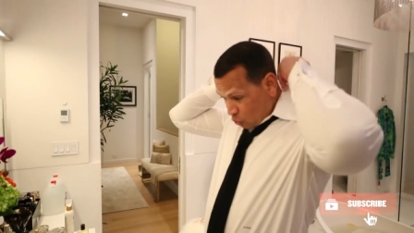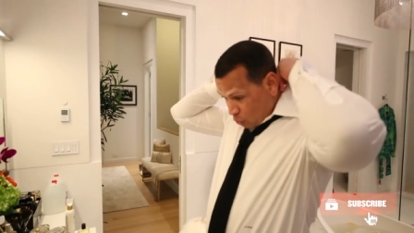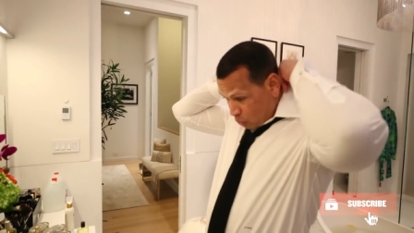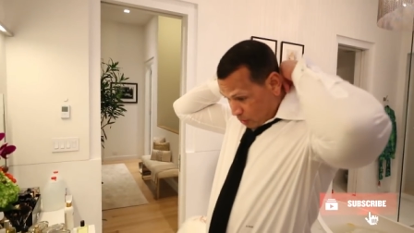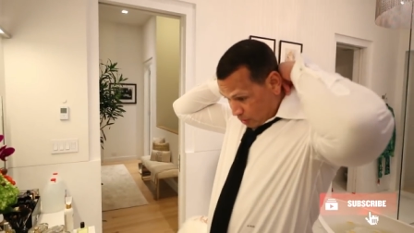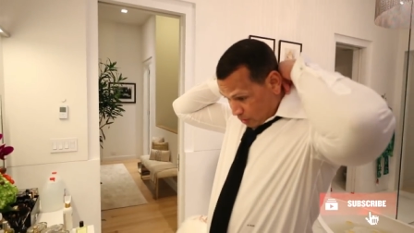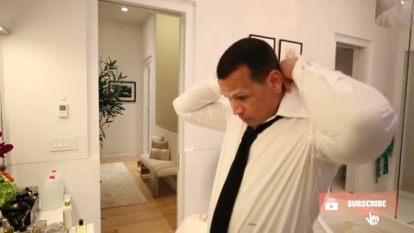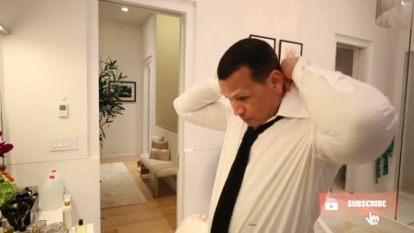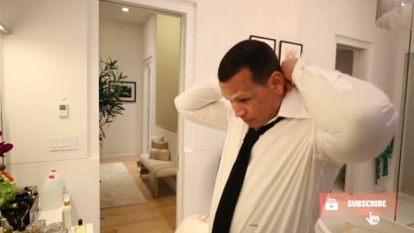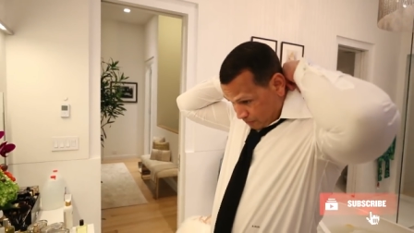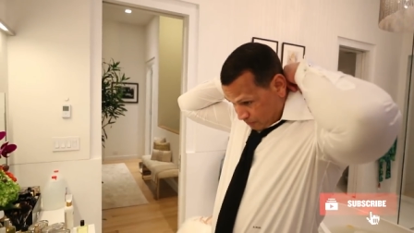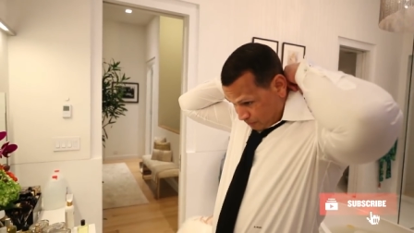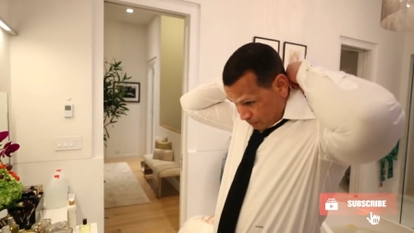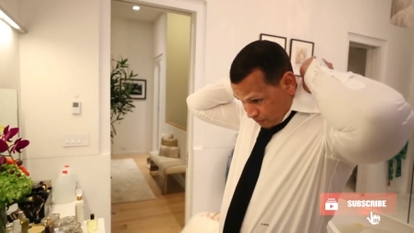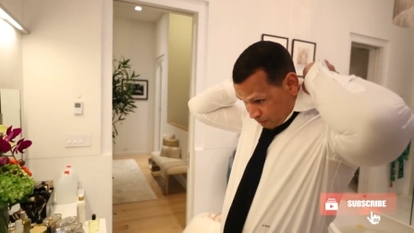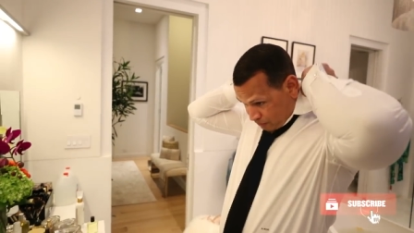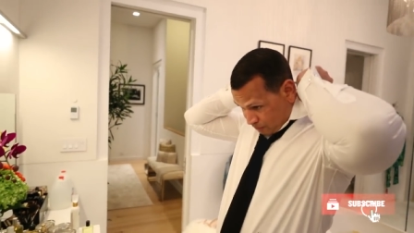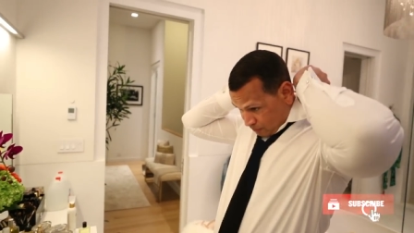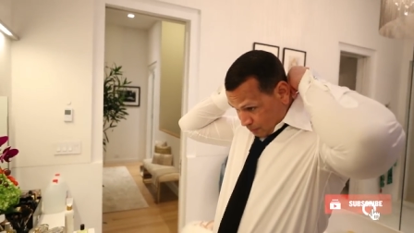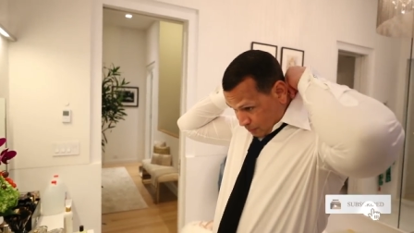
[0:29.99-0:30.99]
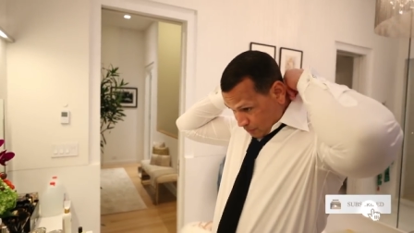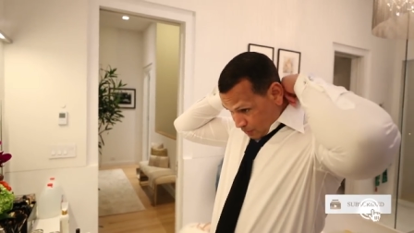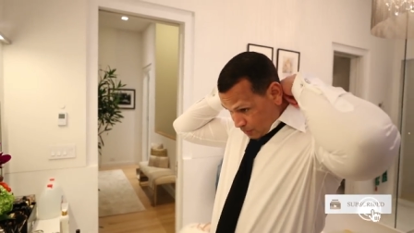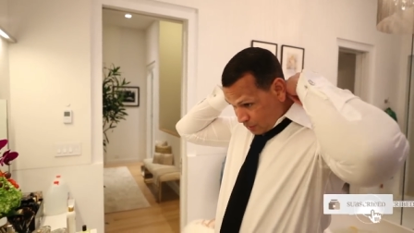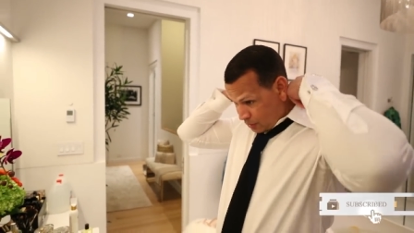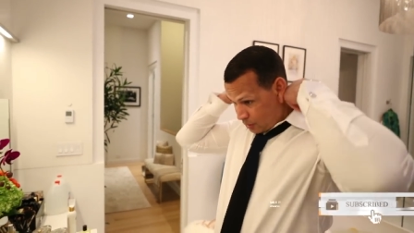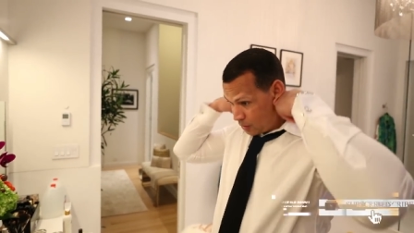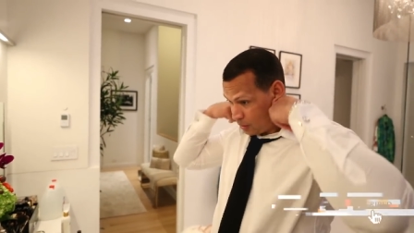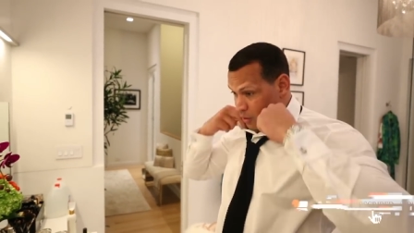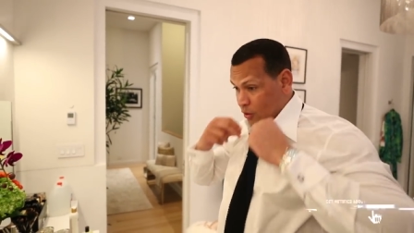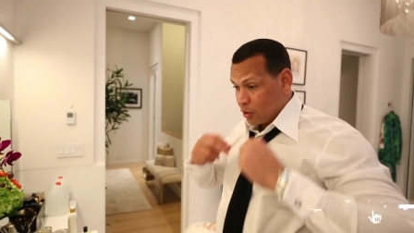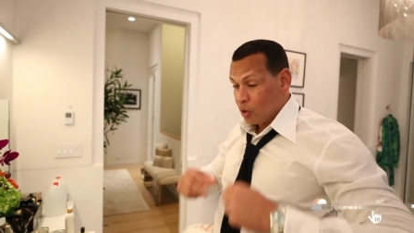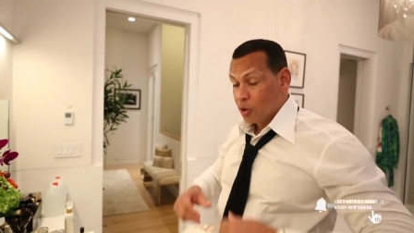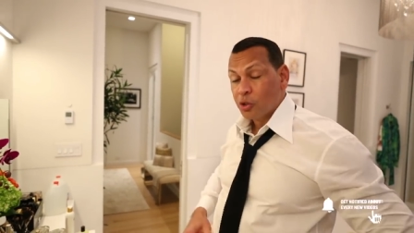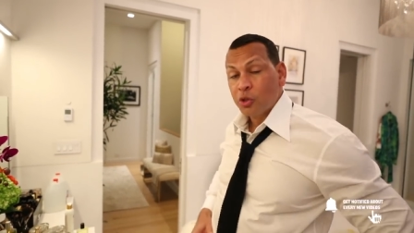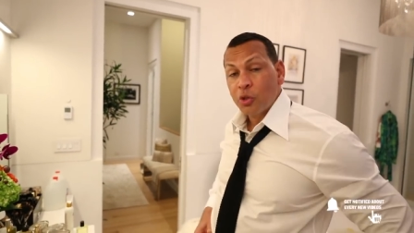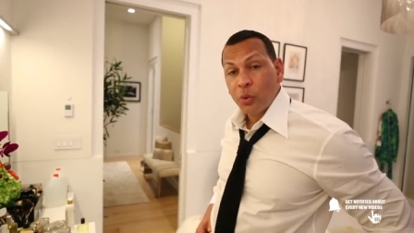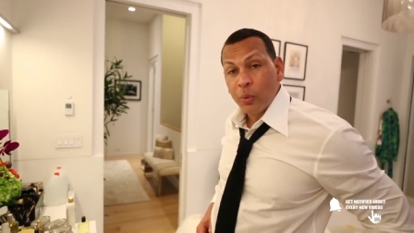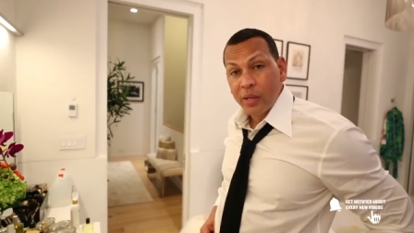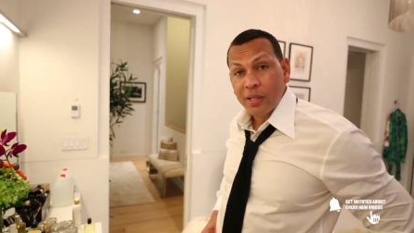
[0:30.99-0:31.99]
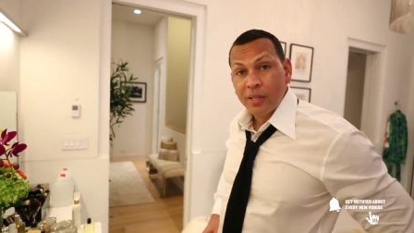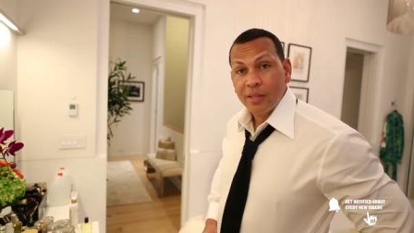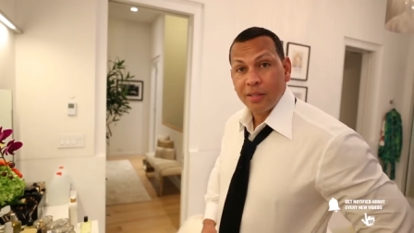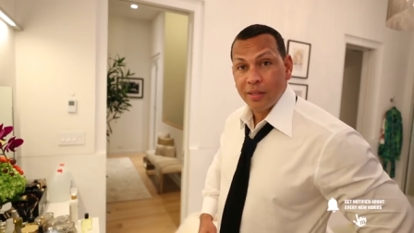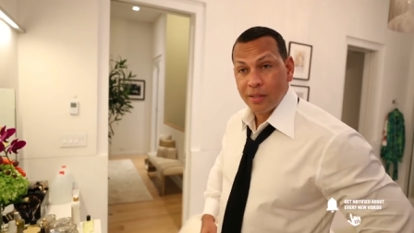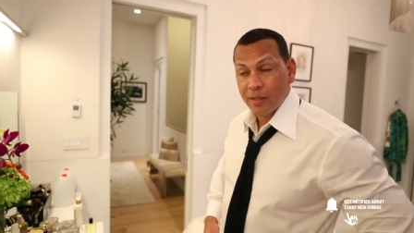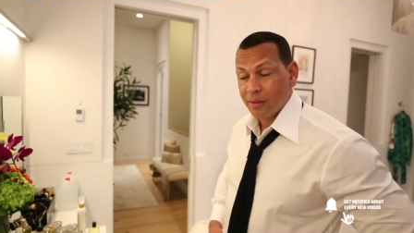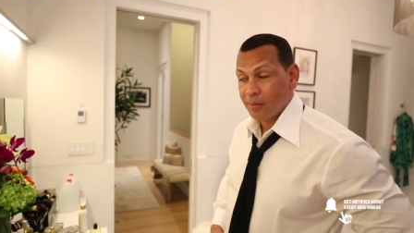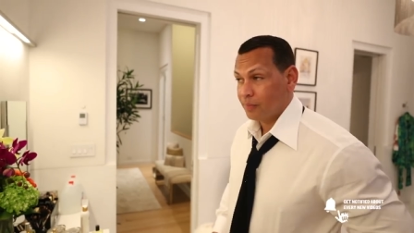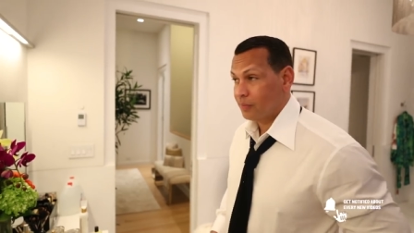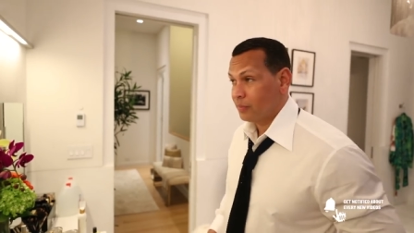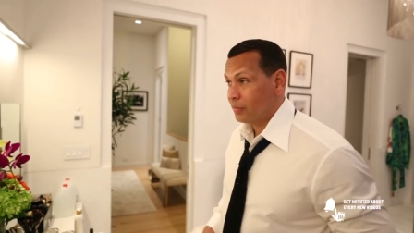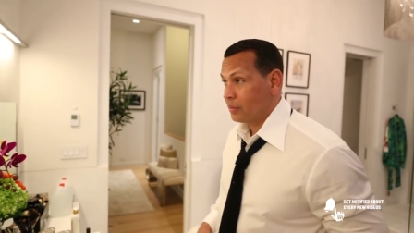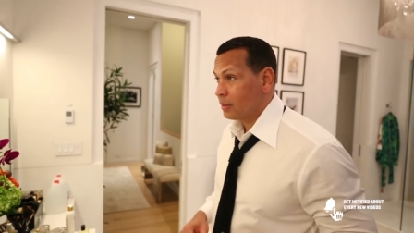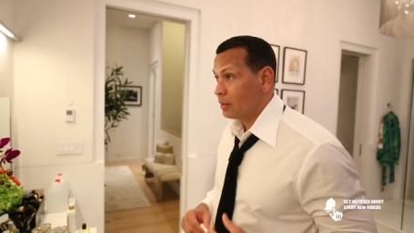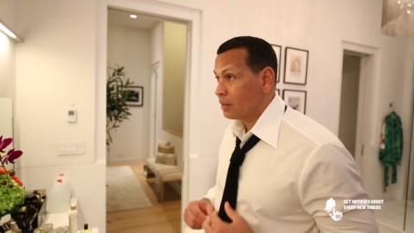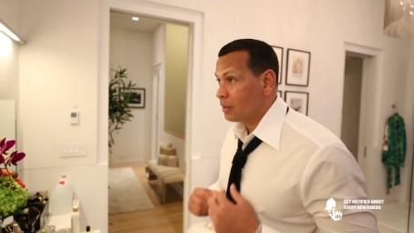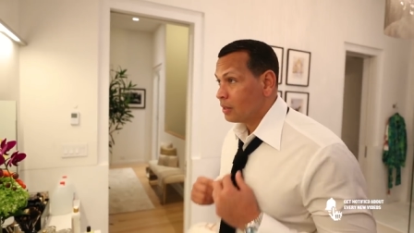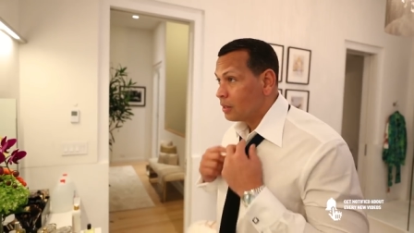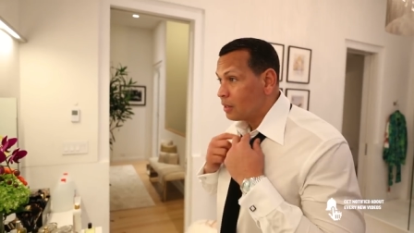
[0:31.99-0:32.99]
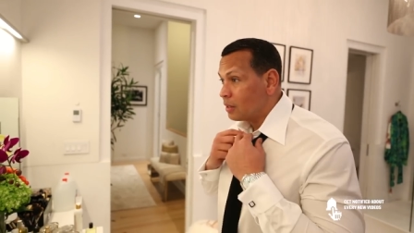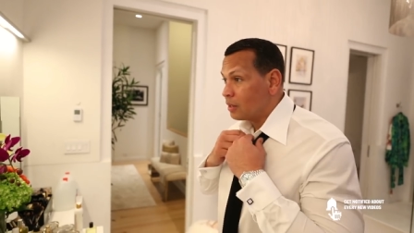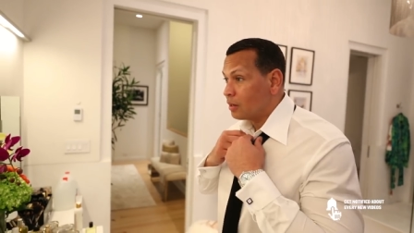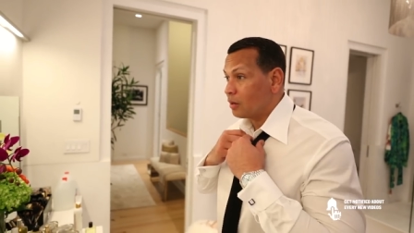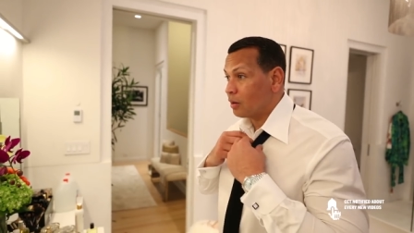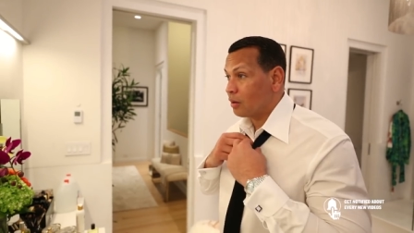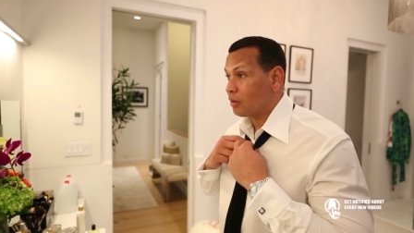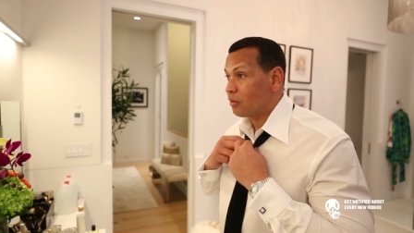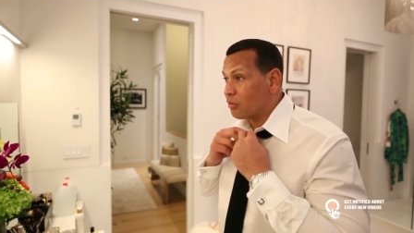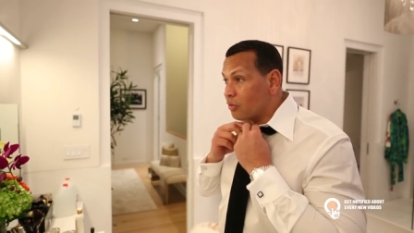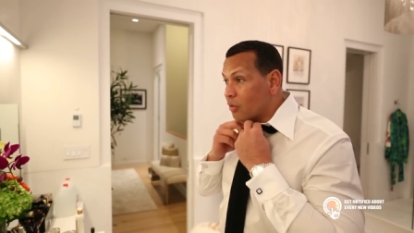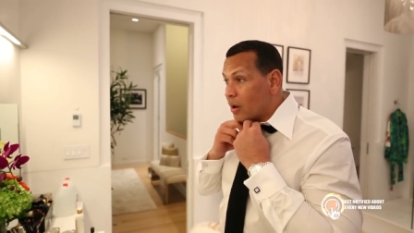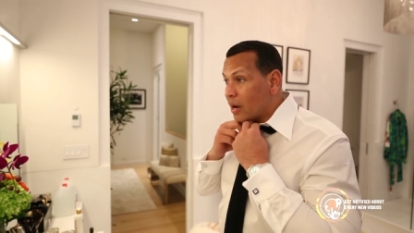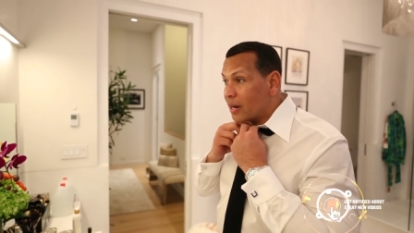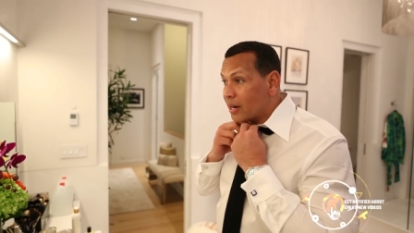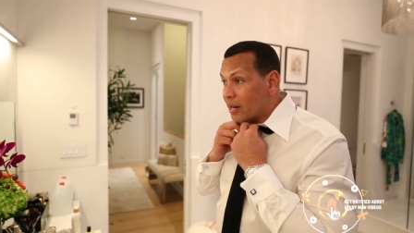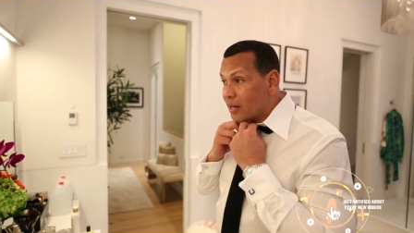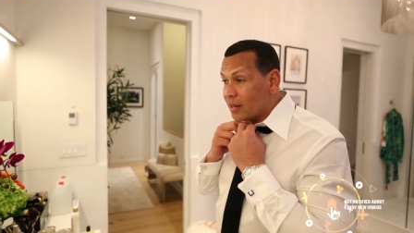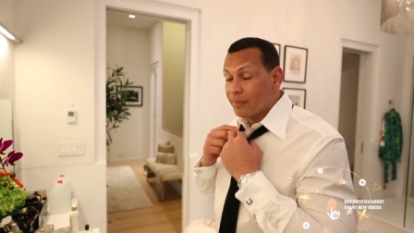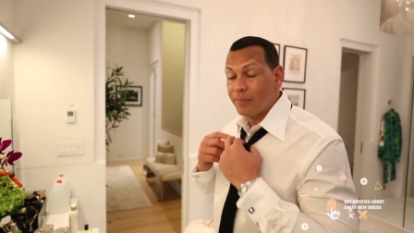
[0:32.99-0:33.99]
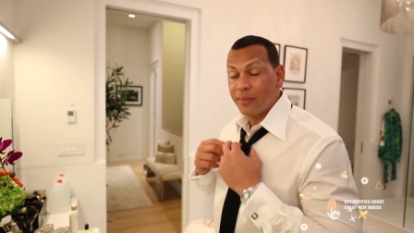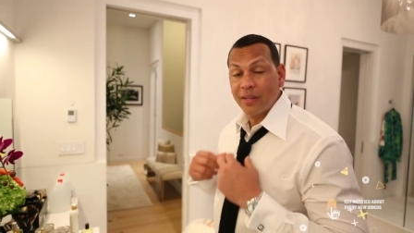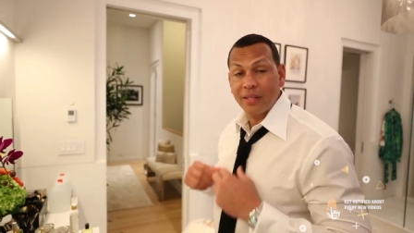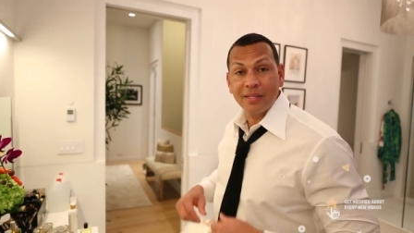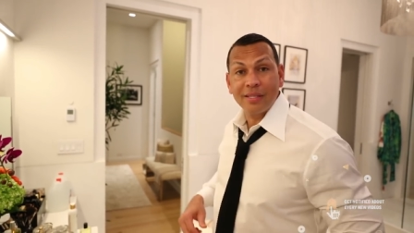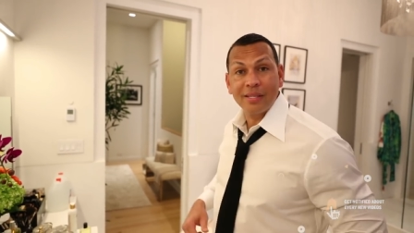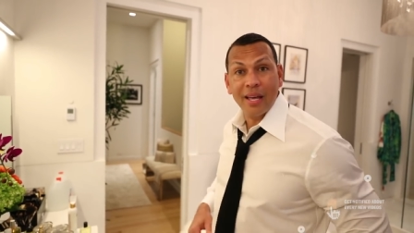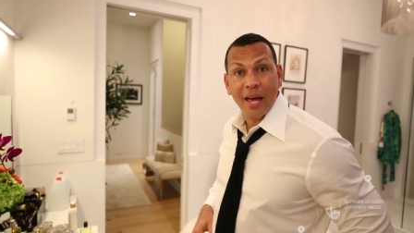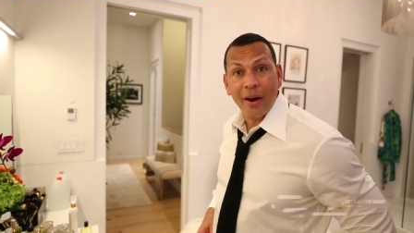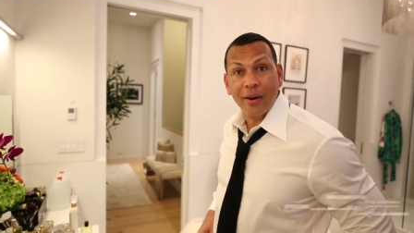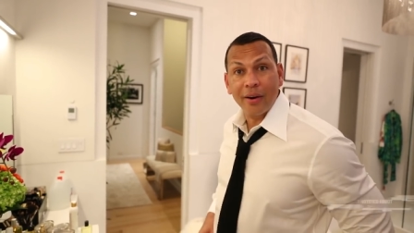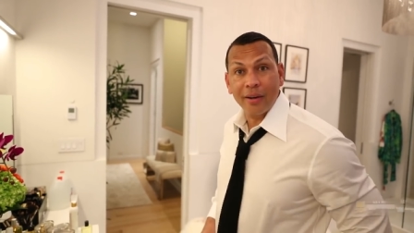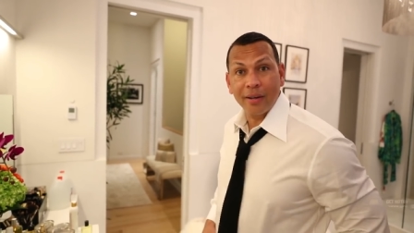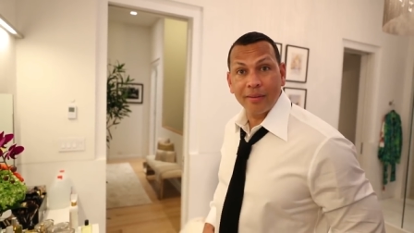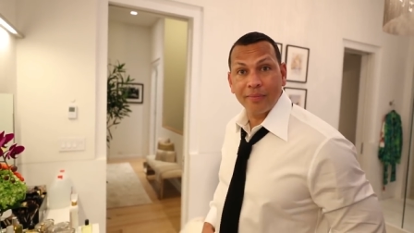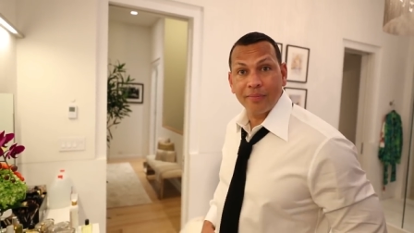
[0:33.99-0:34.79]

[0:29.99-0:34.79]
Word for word: tour, her twins are Friday and Saturday.